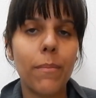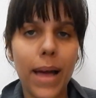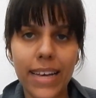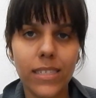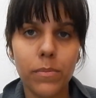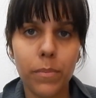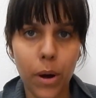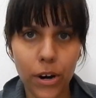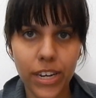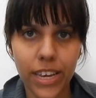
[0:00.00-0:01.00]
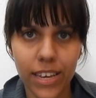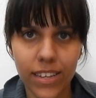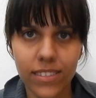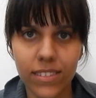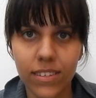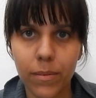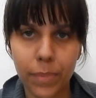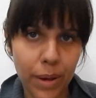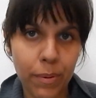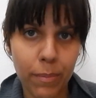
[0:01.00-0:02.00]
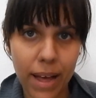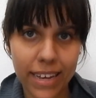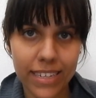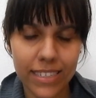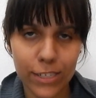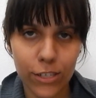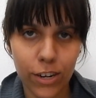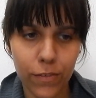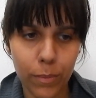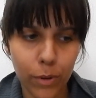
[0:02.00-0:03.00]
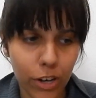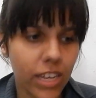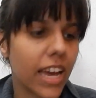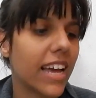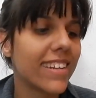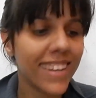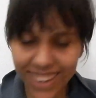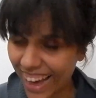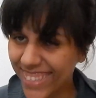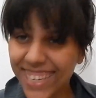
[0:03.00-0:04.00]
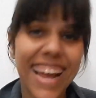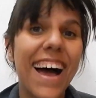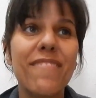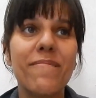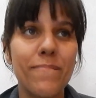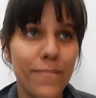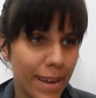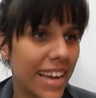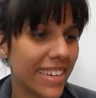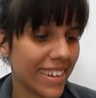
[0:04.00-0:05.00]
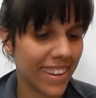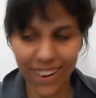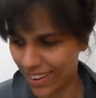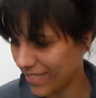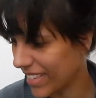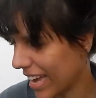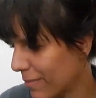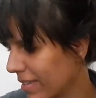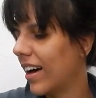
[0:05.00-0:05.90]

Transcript: mass market paperback edition of a book? And yes, I have many of them.